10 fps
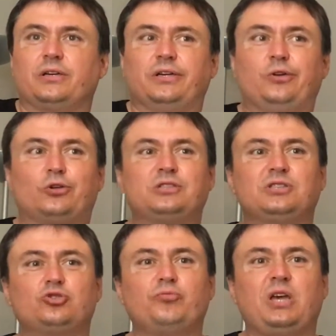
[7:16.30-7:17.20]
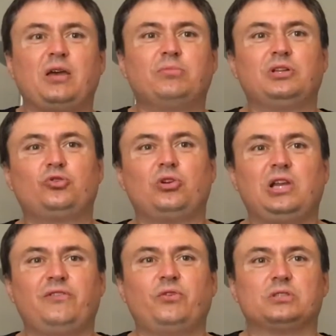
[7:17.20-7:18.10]
In order to be able to
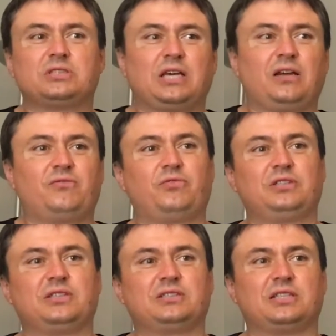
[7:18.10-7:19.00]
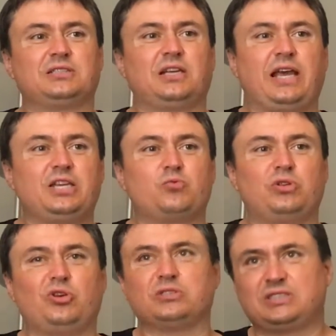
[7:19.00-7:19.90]
live yourself at a certain age
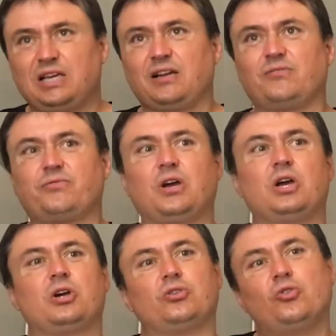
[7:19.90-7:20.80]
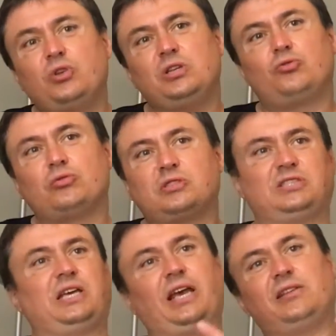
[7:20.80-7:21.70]
with yourself, you need to
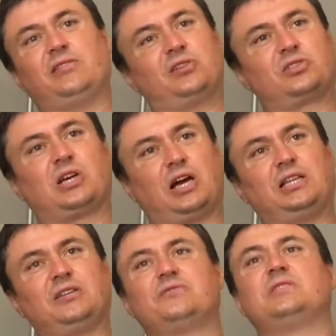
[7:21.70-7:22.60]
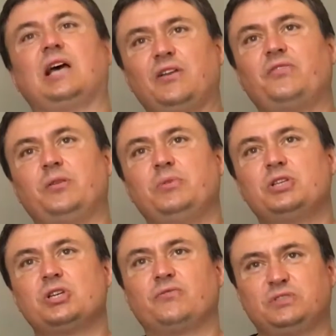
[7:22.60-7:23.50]
create this kind of
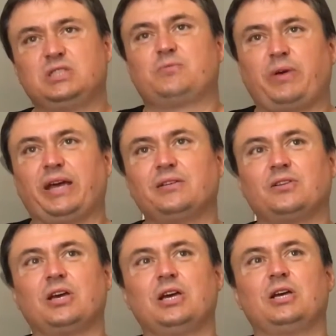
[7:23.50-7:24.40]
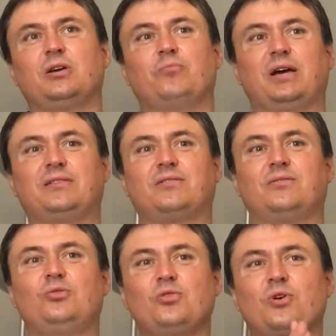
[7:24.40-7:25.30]
self-image of respect. But
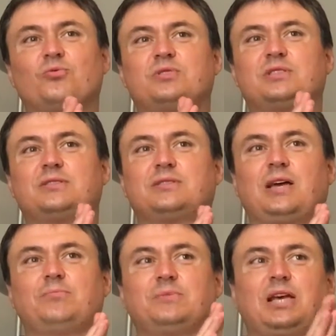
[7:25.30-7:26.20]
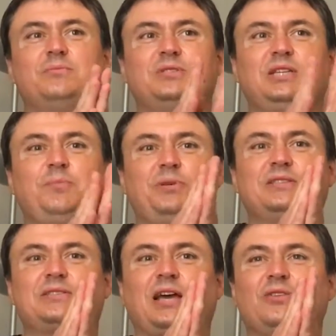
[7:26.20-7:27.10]
sometimes deep
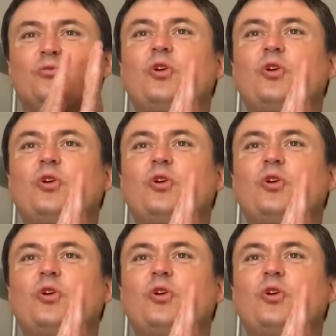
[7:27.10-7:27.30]
inside,